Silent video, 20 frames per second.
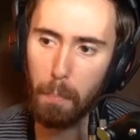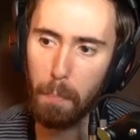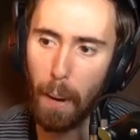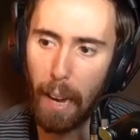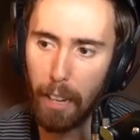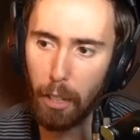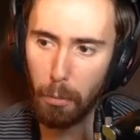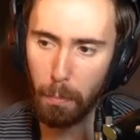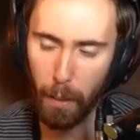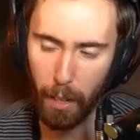
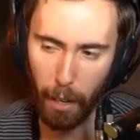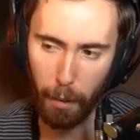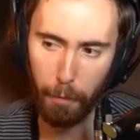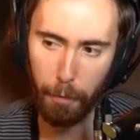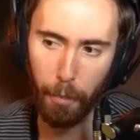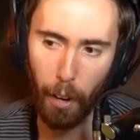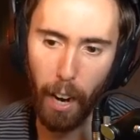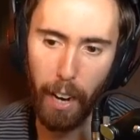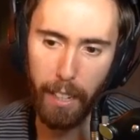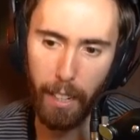basement and
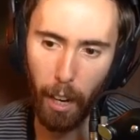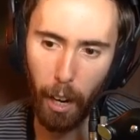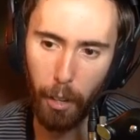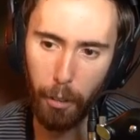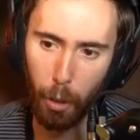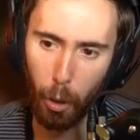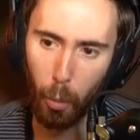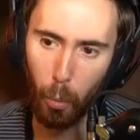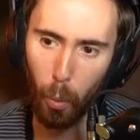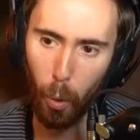find
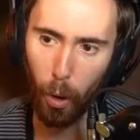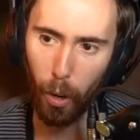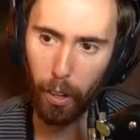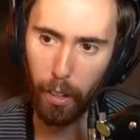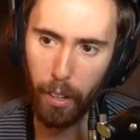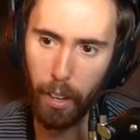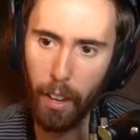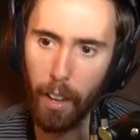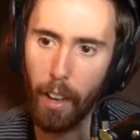other work,